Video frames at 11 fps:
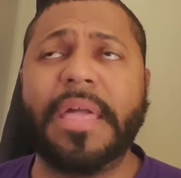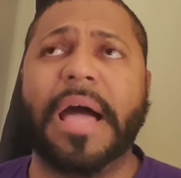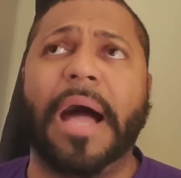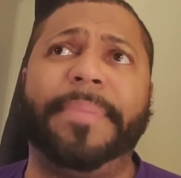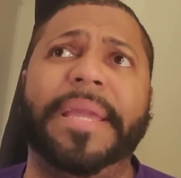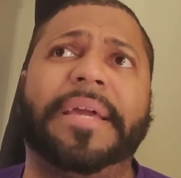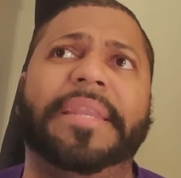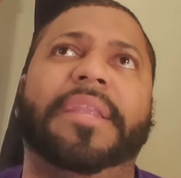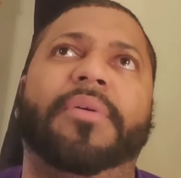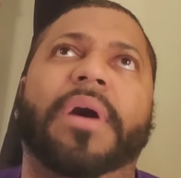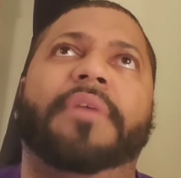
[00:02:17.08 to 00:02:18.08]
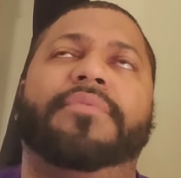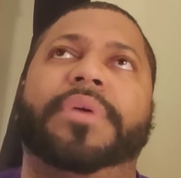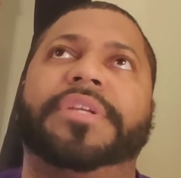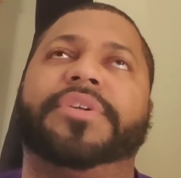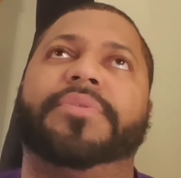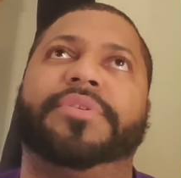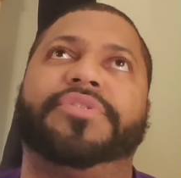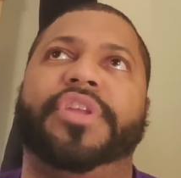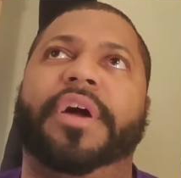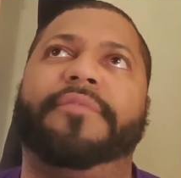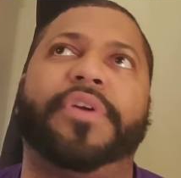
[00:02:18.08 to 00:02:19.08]
I beat Canelo Alvarez, so there's
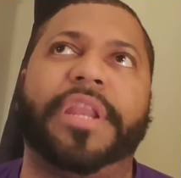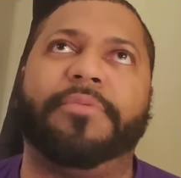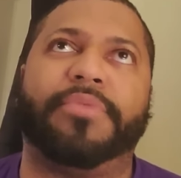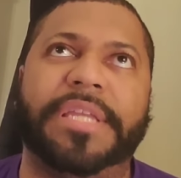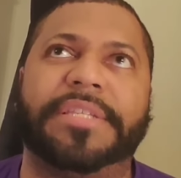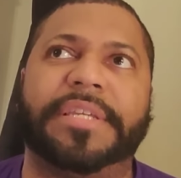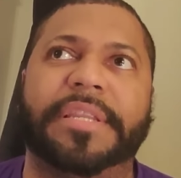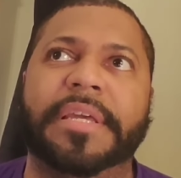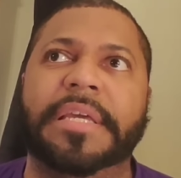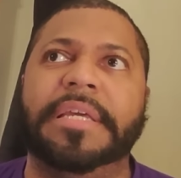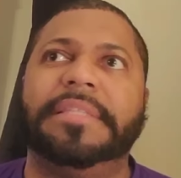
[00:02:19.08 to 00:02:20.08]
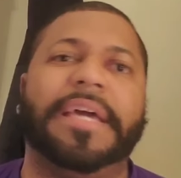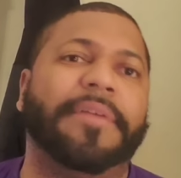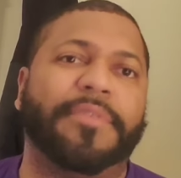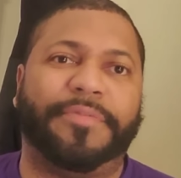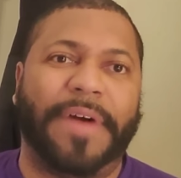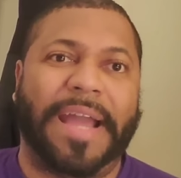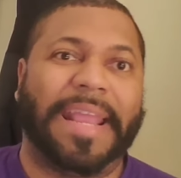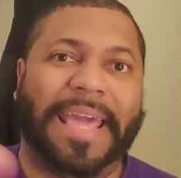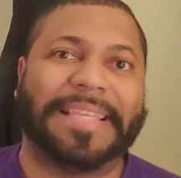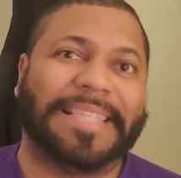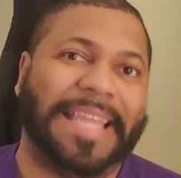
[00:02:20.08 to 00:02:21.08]
never any reason to ever fight
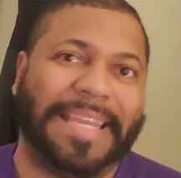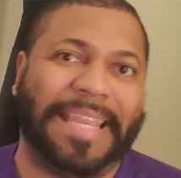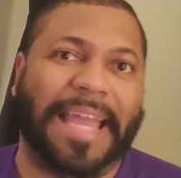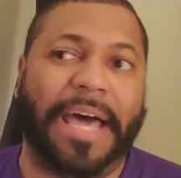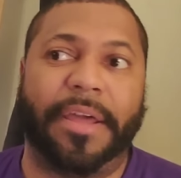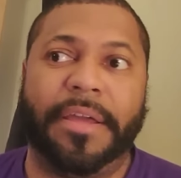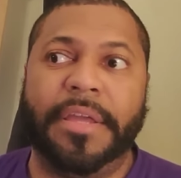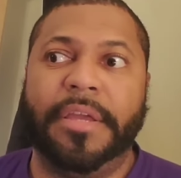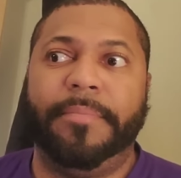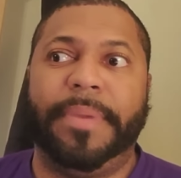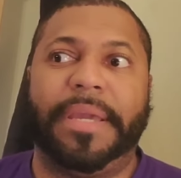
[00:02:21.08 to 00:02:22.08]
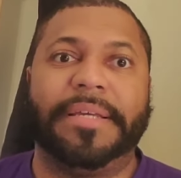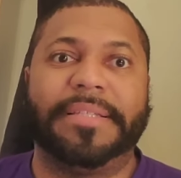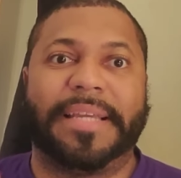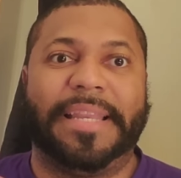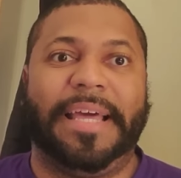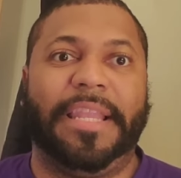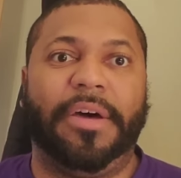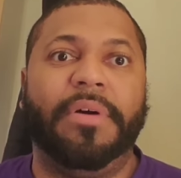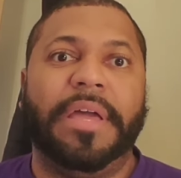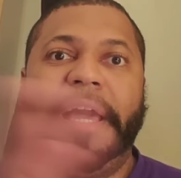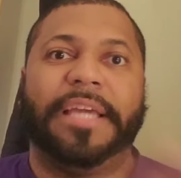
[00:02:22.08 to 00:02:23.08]
Edis Landi Lada because
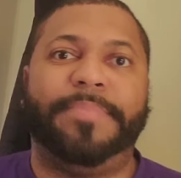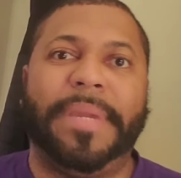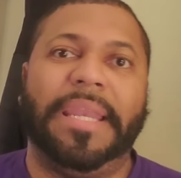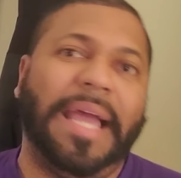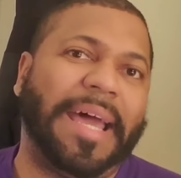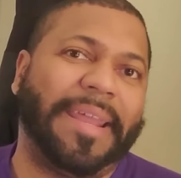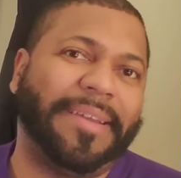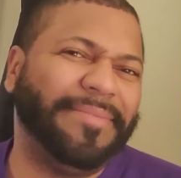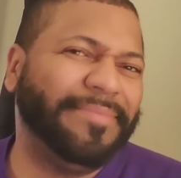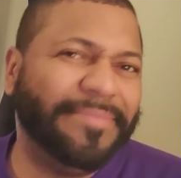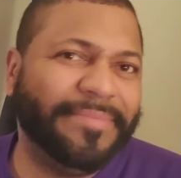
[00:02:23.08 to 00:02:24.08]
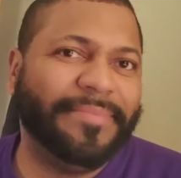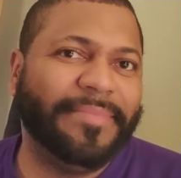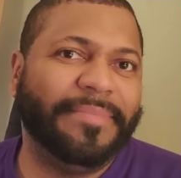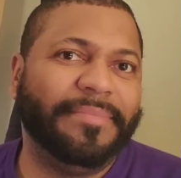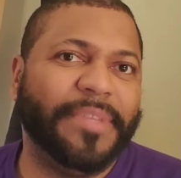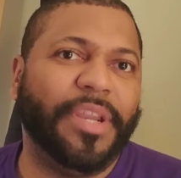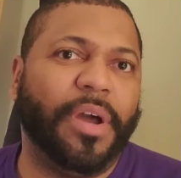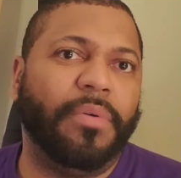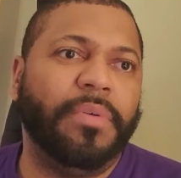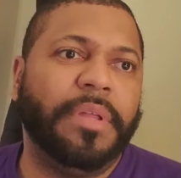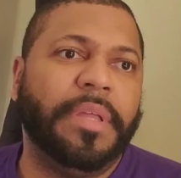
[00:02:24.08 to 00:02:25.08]
Canelo has beat Lada. You
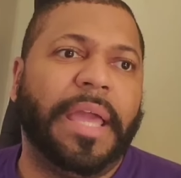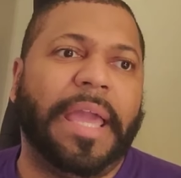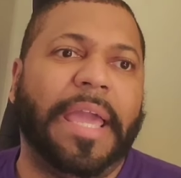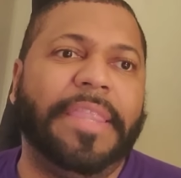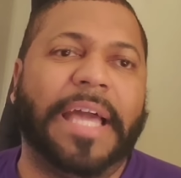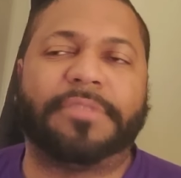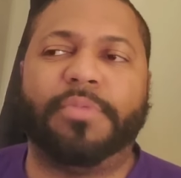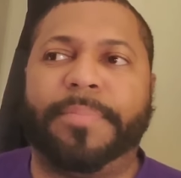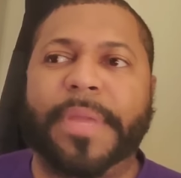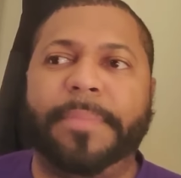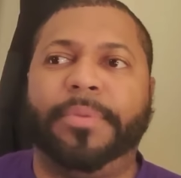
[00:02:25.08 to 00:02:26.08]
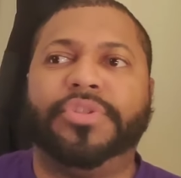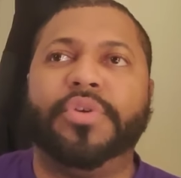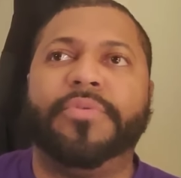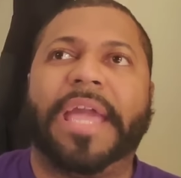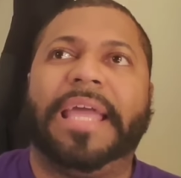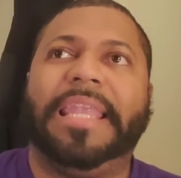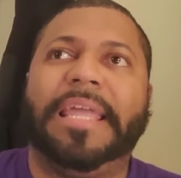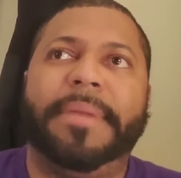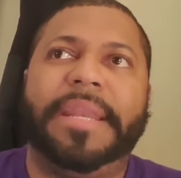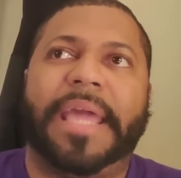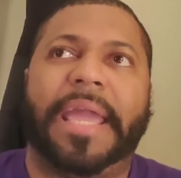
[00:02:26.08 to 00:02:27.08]
know, and that's what people do. They
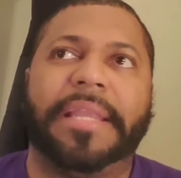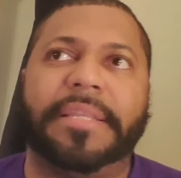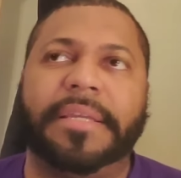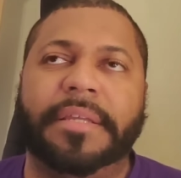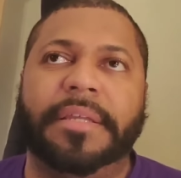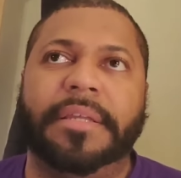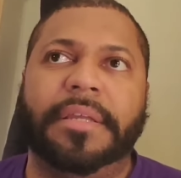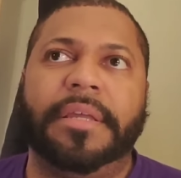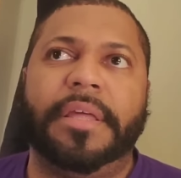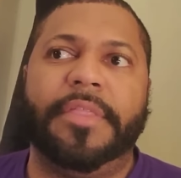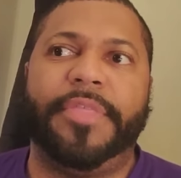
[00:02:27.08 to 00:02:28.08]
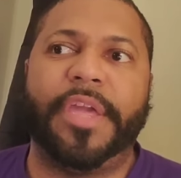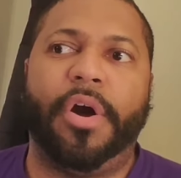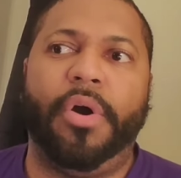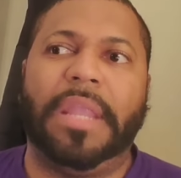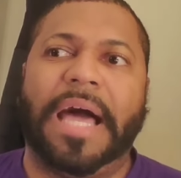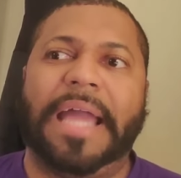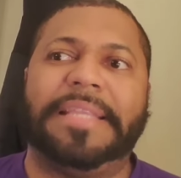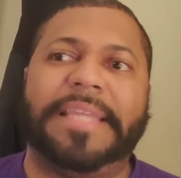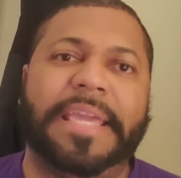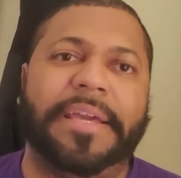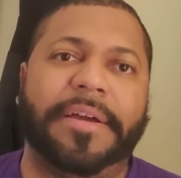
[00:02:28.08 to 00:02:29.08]
eliminate the whole
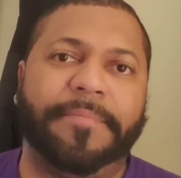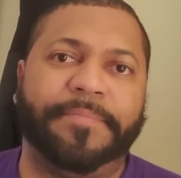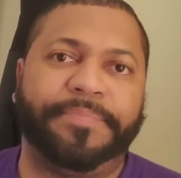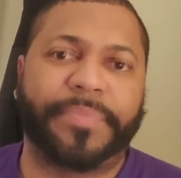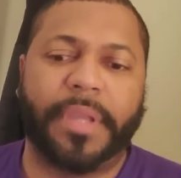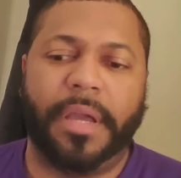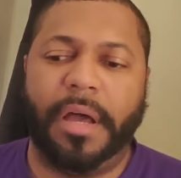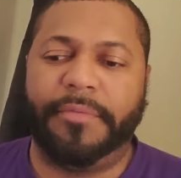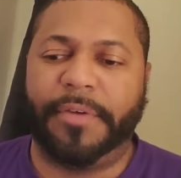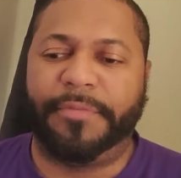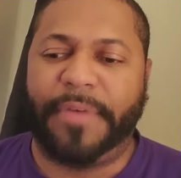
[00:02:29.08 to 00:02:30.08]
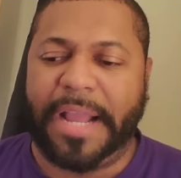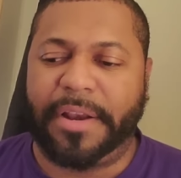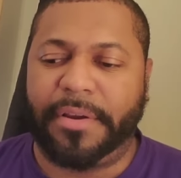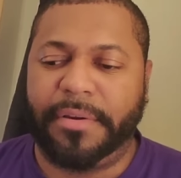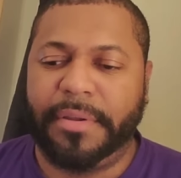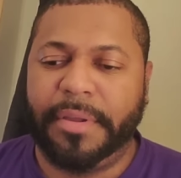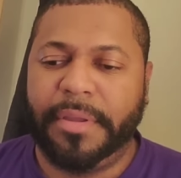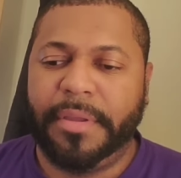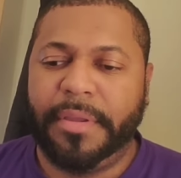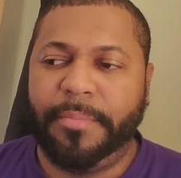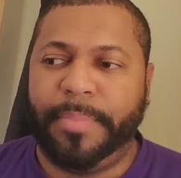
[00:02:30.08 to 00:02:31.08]
idea of a fighter
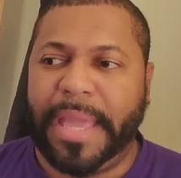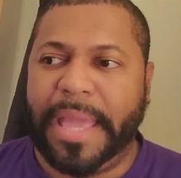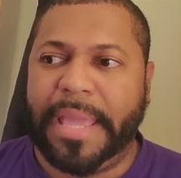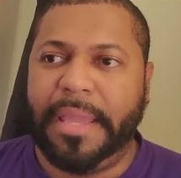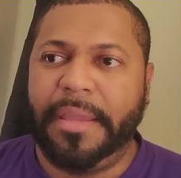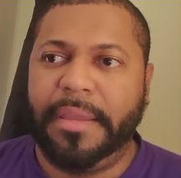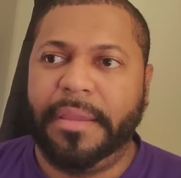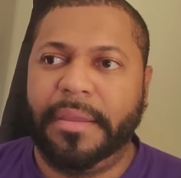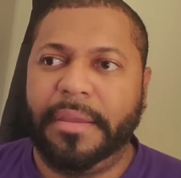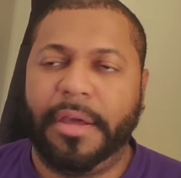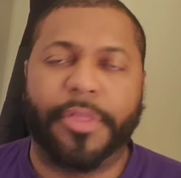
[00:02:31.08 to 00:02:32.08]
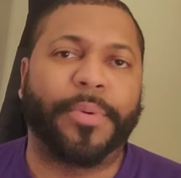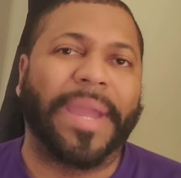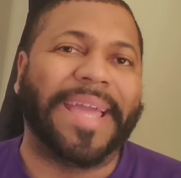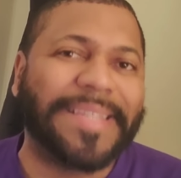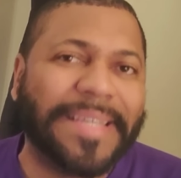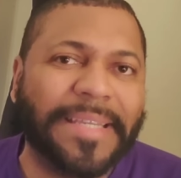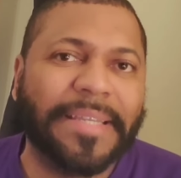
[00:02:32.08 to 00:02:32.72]
being a threat